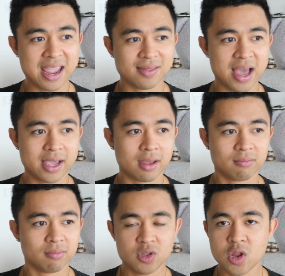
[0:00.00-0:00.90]
in
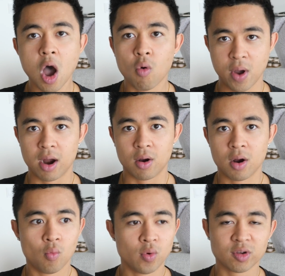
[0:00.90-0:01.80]
like nowhere
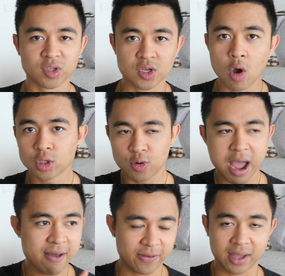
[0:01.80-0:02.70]
where there's no
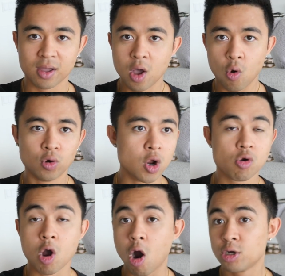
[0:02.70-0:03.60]
traffic or
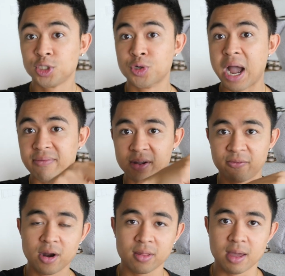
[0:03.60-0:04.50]
no cars driving in
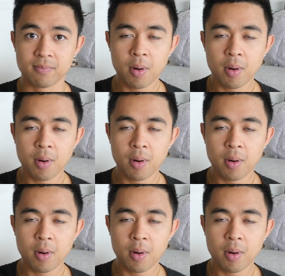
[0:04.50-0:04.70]
front of them?